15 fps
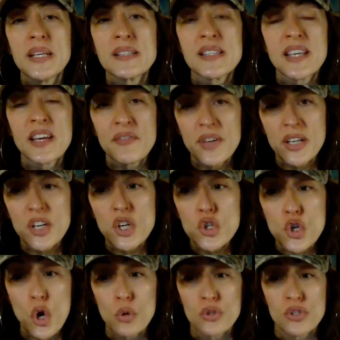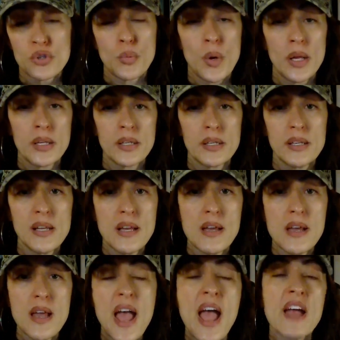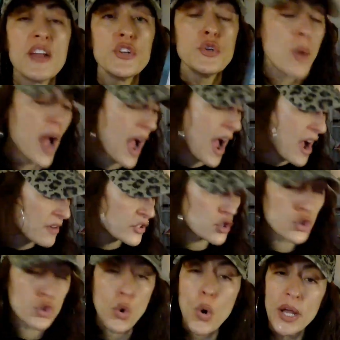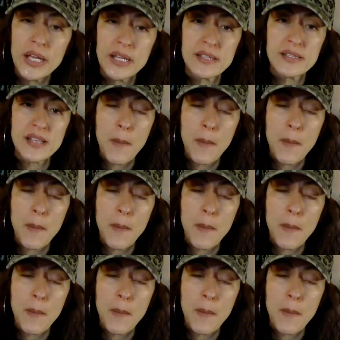is given a chosen one. And you have a choice,